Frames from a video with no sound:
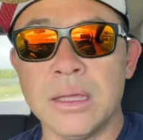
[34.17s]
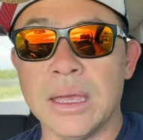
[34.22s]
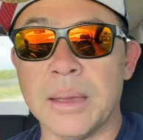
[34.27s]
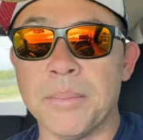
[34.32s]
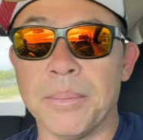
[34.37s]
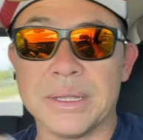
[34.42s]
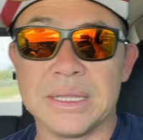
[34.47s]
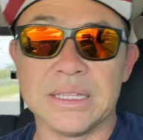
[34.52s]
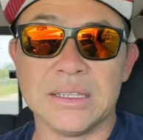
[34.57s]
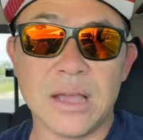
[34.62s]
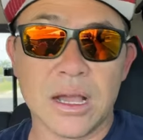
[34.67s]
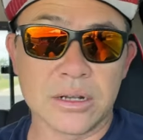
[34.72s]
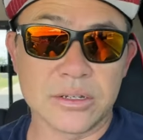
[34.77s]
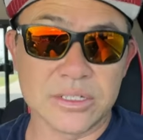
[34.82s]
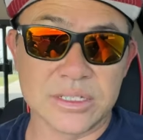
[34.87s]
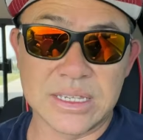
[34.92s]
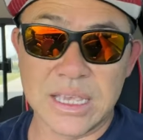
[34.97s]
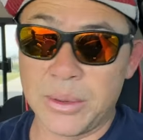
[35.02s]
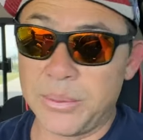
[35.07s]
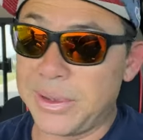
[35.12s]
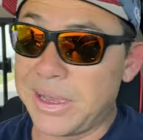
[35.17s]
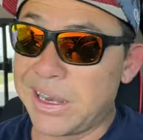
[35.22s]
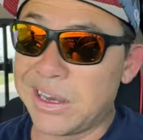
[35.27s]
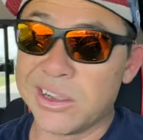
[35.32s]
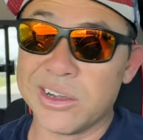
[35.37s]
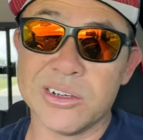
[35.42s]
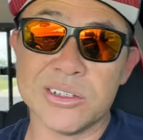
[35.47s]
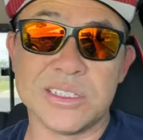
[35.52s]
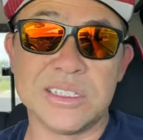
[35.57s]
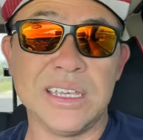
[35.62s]
But the doctor's saying we gotta
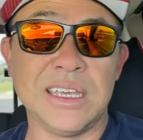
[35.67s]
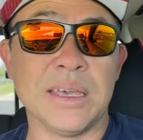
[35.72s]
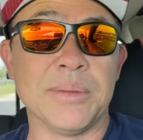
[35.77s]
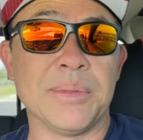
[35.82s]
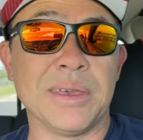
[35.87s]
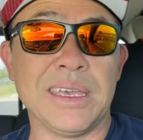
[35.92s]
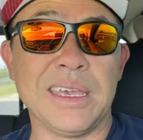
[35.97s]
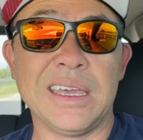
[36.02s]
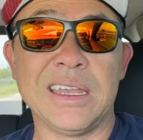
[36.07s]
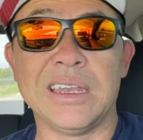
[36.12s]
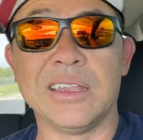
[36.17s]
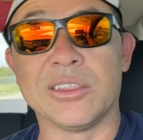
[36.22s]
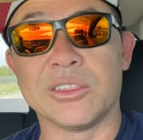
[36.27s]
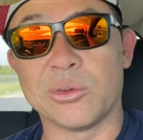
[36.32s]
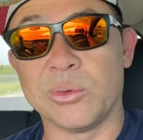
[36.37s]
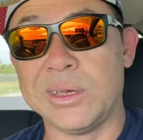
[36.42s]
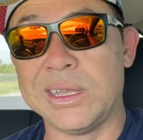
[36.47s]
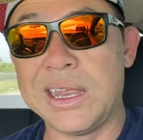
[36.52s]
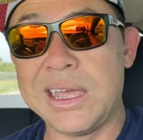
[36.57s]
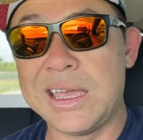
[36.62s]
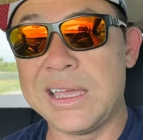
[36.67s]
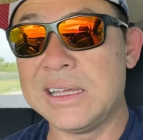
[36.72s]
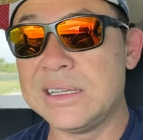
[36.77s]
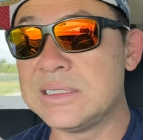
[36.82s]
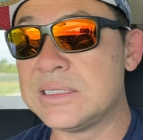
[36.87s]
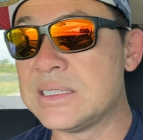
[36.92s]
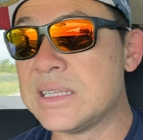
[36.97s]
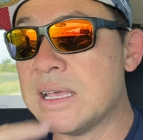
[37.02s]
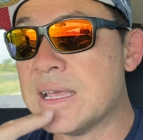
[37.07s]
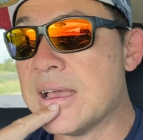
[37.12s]
go see him again in three
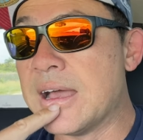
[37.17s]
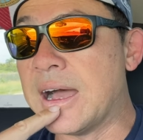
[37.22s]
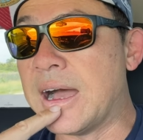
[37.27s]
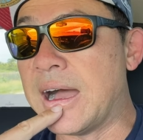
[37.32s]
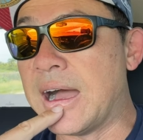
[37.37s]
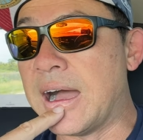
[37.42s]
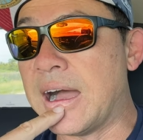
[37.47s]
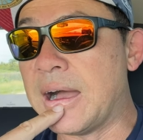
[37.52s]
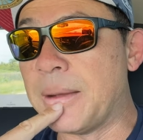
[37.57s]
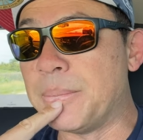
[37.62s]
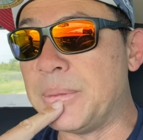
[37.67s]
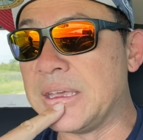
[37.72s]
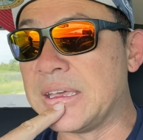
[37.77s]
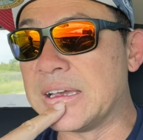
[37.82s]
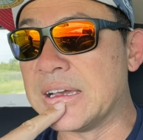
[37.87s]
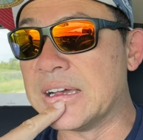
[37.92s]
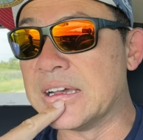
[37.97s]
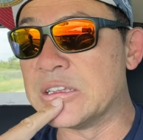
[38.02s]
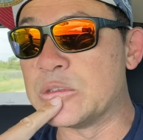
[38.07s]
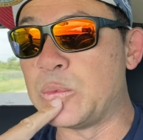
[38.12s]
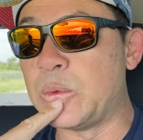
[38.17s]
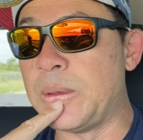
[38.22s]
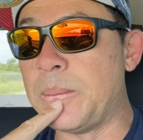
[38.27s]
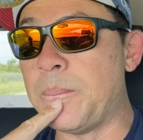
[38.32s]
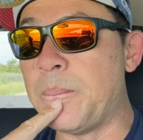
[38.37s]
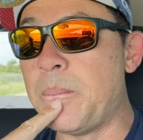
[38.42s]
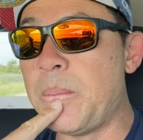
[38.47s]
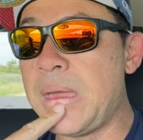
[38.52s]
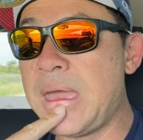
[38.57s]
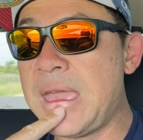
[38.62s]
days uh, because we
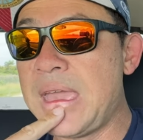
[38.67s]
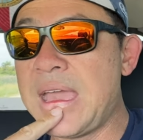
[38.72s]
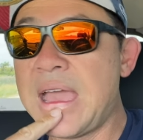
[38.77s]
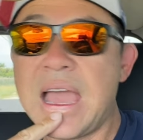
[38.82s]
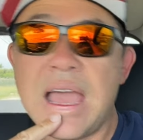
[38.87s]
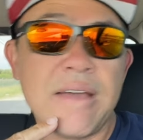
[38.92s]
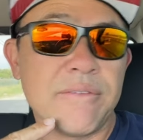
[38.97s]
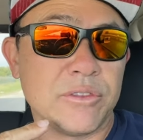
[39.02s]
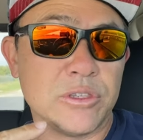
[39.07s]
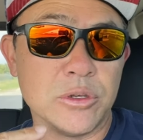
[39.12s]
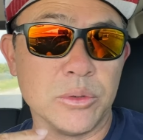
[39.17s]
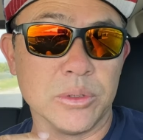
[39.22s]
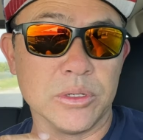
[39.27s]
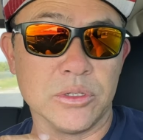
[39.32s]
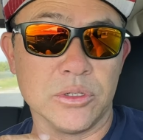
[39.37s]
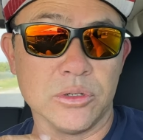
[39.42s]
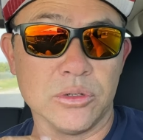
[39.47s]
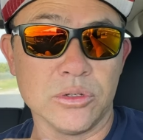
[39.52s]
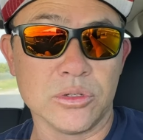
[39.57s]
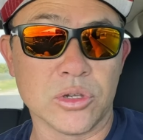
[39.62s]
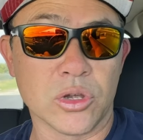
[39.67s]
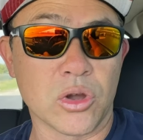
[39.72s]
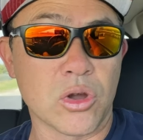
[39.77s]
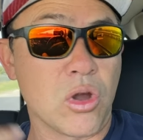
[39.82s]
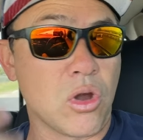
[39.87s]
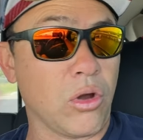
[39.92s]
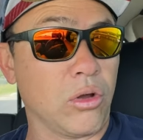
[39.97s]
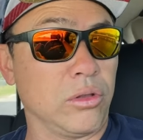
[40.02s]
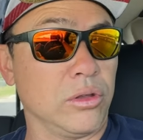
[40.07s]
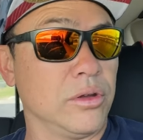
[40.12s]
may have to induce her
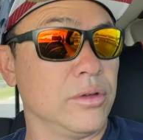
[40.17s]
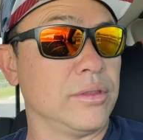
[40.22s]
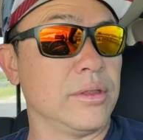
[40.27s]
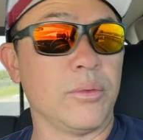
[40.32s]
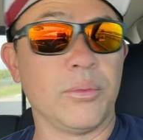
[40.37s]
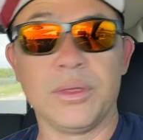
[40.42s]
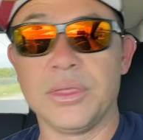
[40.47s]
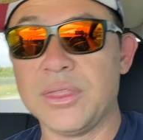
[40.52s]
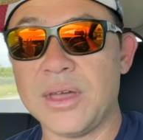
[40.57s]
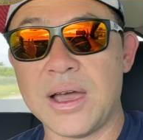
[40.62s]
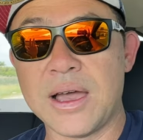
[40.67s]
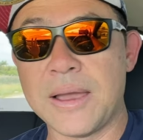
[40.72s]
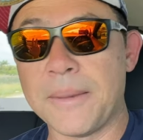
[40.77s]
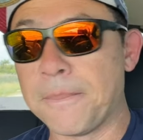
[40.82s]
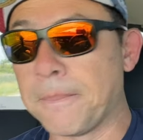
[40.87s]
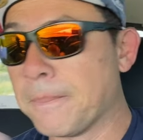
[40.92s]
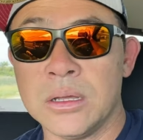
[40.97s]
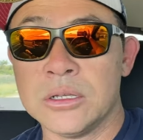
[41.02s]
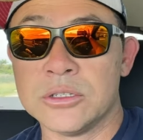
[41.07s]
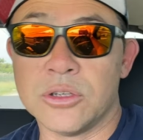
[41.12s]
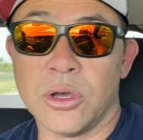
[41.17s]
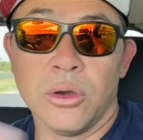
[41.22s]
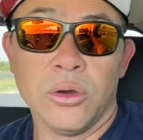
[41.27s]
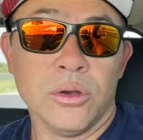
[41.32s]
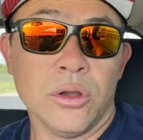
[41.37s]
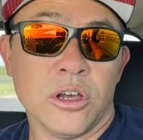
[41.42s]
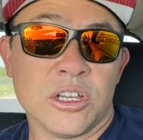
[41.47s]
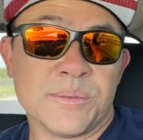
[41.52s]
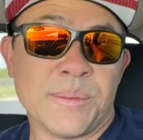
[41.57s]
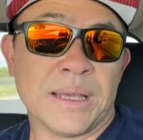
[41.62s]
earlier than we thought. So who
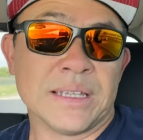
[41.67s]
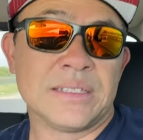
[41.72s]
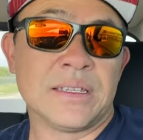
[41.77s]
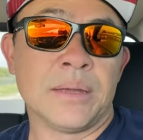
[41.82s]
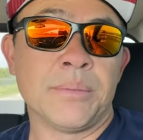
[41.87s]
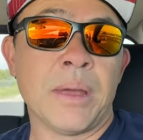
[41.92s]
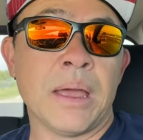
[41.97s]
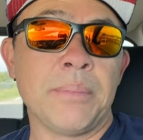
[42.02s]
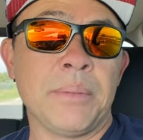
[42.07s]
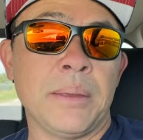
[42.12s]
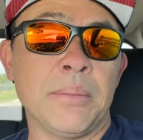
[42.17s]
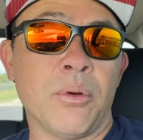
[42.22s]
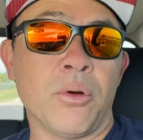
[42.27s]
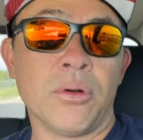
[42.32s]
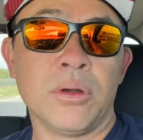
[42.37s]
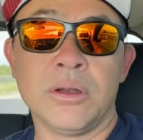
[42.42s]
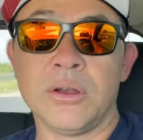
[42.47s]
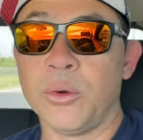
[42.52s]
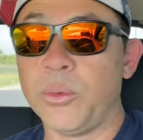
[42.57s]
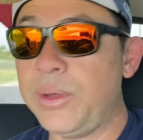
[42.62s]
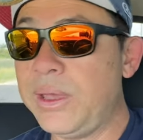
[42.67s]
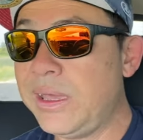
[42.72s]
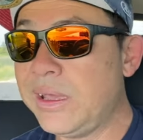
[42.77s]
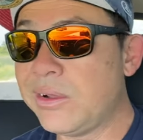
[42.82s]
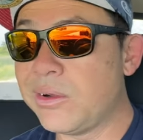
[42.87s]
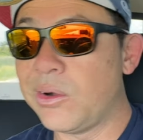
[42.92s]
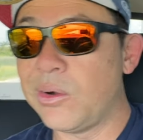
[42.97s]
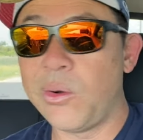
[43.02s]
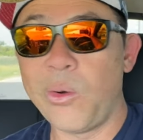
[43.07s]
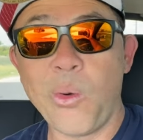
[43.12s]
knows, my son might be born in a week
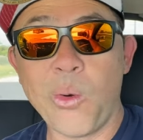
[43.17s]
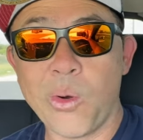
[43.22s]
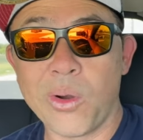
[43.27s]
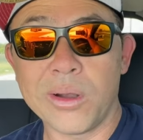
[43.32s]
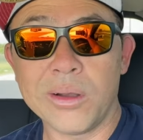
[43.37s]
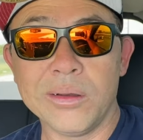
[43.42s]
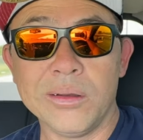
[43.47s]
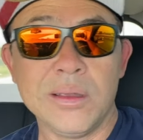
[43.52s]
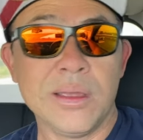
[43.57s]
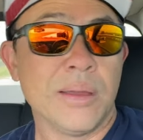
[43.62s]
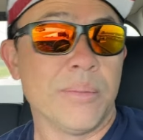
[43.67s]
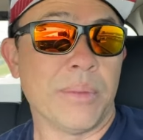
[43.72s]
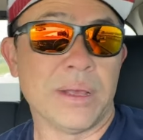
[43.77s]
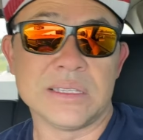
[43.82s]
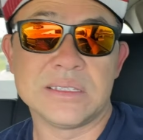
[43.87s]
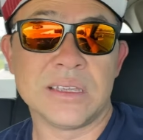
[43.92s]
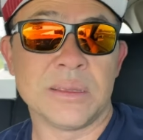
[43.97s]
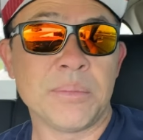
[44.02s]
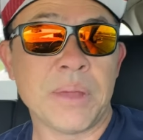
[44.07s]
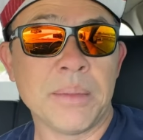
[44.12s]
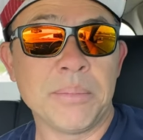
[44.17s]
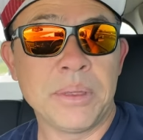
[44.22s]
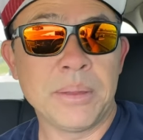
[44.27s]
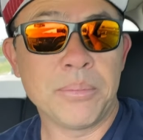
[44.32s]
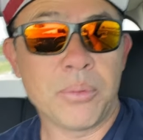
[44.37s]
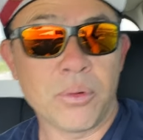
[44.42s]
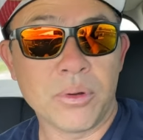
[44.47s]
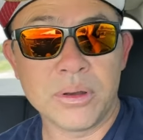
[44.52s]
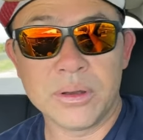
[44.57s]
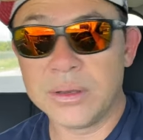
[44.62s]
or my son might be
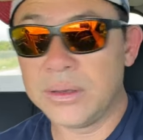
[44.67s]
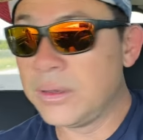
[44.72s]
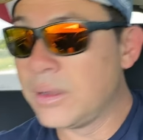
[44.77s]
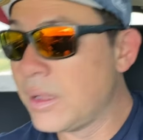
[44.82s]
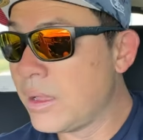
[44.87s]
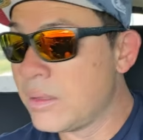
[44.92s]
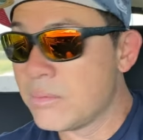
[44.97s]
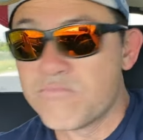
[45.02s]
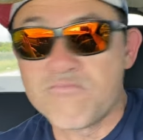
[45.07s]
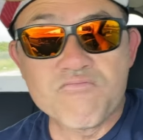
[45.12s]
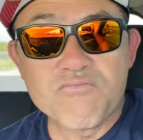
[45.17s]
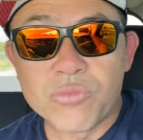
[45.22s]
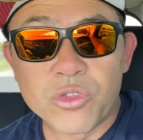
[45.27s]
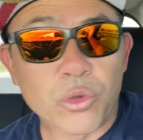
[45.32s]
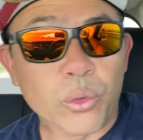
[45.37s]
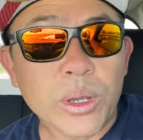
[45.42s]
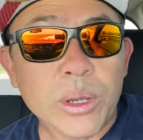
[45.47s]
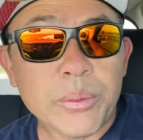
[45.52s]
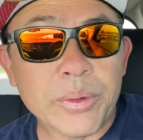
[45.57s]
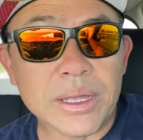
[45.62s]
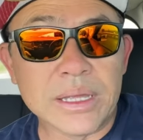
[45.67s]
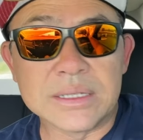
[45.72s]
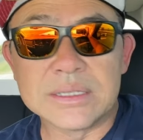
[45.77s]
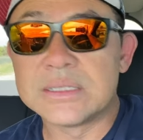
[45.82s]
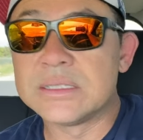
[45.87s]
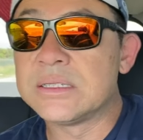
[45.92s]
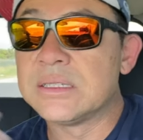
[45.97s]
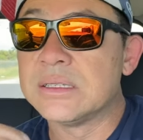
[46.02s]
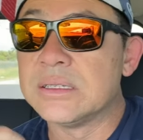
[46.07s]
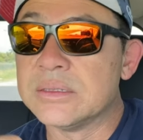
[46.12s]
born in three
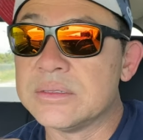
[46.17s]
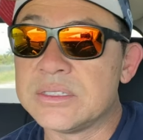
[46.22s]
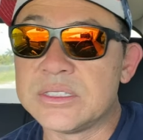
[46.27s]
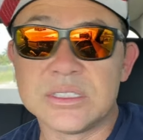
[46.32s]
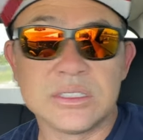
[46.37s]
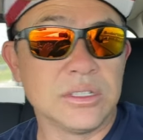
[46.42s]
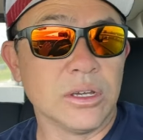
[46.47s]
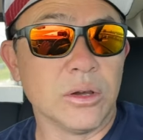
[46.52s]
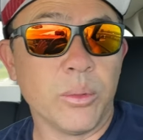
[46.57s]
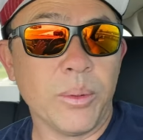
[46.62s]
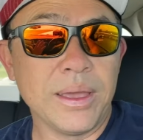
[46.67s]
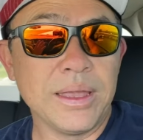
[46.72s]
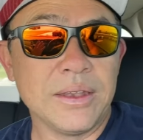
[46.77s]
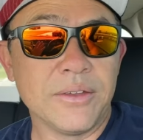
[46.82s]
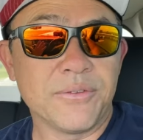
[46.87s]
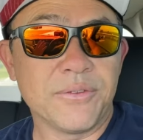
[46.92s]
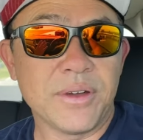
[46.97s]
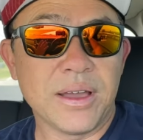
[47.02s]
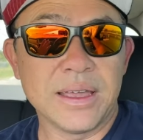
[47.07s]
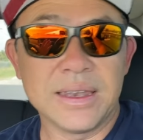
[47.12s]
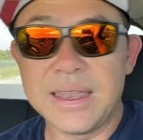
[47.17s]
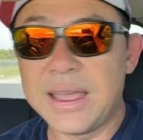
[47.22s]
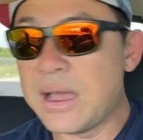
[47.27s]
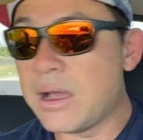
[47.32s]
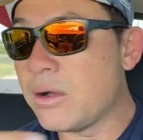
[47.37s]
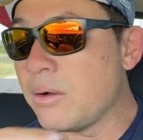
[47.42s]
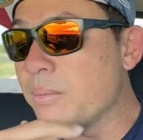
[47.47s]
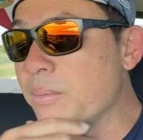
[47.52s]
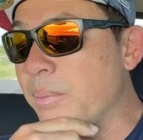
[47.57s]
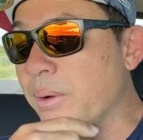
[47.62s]
weeks. Still waiting to find
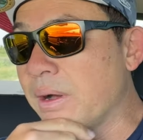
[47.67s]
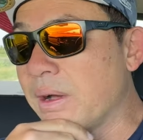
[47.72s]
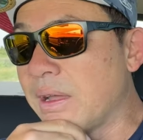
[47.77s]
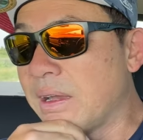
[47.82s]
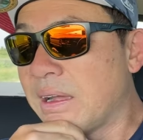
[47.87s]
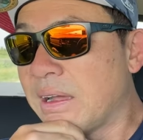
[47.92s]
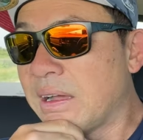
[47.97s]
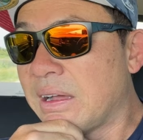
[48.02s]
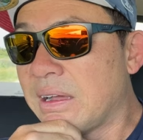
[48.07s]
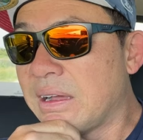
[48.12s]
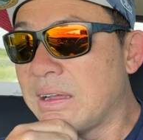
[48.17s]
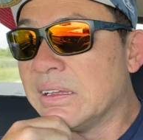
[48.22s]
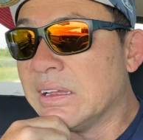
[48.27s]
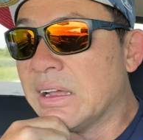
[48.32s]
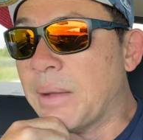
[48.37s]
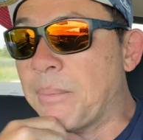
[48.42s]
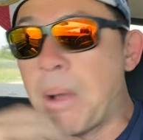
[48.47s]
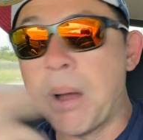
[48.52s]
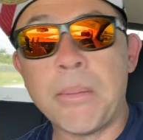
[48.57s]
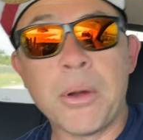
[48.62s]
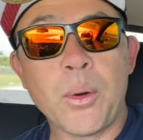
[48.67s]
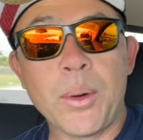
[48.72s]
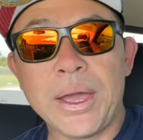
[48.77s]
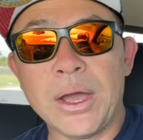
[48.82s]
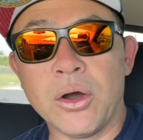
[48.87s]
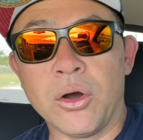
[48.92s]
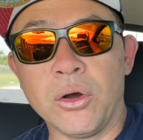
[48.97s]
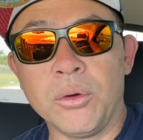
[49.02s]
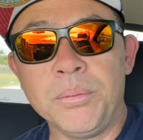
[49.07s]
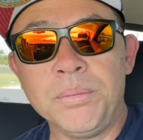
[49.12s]
out, but uh, I'm on my way
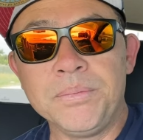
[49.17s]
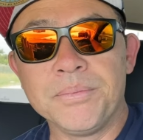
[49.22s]
home